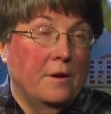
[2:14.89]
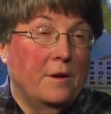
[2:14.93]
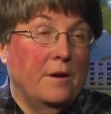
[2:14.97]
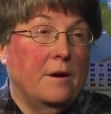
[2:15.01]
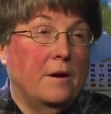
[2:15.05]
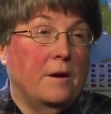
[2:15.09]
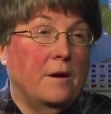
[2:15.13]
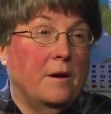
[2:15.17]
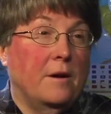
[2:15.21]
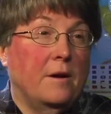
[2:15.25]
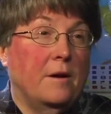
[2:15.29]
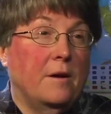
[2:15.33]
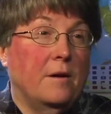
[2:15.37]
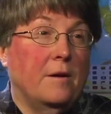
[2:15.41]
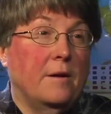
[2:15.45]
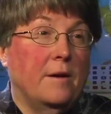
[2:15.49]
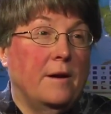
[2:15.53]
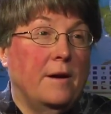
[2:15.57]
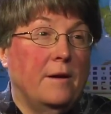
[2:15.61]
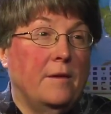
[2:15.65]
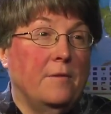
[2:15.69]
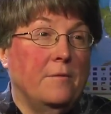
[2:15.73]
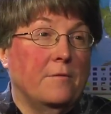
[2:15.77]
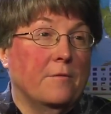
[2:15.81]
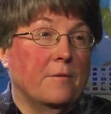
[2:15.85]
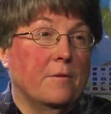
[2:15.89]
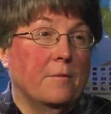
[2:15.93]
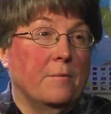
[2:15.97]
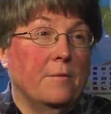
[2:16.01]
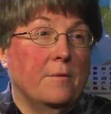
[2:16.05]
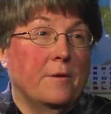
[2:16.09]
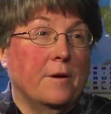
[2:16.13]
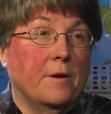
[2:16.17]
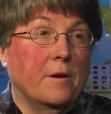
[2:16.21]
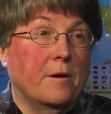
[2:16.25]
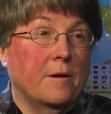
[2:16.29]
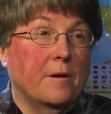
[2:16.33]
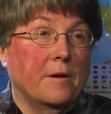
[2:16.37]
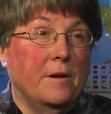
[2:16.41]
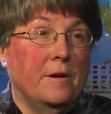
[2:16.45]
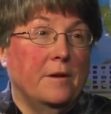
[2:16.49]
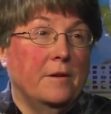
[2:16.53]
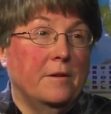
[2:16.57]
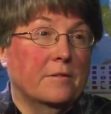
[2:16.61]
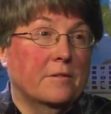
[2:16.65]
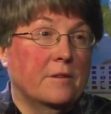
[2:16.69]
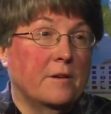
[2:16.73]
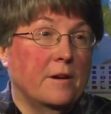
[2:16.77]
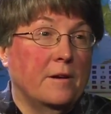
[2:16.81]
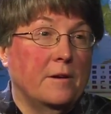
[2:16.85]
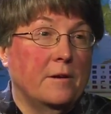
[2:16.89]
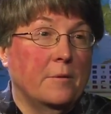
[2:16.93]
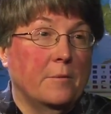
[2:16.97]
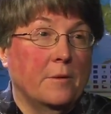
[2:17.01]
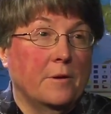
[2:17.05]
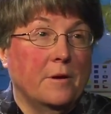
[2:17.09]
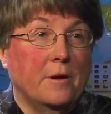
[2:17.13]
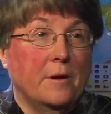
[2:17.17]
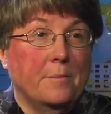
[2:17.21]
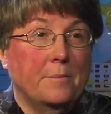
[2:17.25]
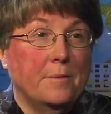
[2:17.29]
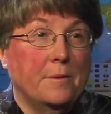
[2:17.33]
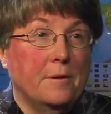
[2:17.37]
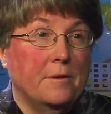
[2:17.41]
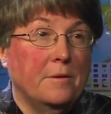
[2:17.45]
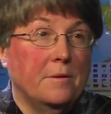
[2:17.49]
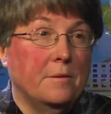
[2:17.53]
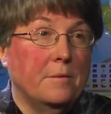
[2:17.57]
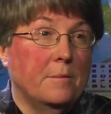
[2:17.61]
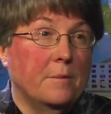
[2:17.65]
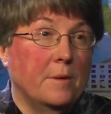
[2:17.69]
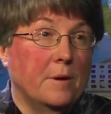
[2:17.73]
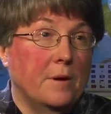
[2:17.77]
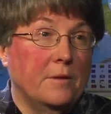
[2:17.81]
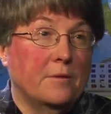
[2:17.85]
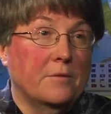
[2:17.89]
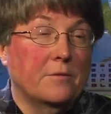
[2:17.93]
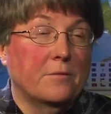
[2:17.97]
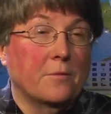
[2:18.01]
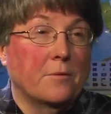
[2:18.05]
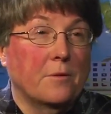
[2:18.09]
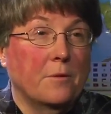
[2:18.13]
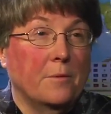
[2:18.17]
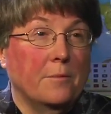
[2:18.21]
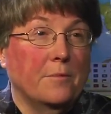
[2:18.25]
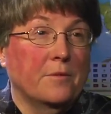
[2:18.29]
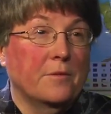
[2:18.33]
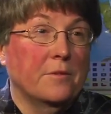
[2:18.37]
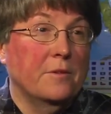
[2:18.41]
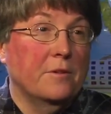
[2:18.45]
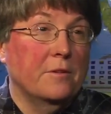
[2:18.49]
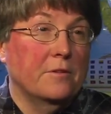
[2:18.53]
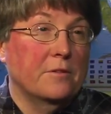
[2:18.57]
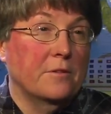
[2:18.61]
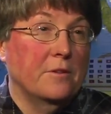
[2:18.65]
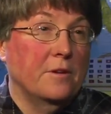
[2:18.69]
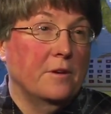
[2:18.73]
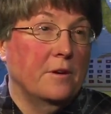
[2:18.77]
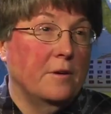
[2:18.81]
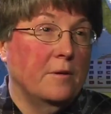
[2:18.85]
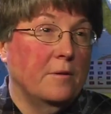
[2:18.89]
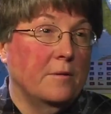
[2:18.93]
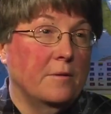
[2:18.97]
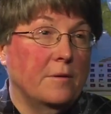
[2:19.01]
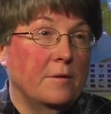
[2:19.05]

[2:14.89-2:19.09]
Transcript: uh, and from there he's kind of went up into Mindstorms and is now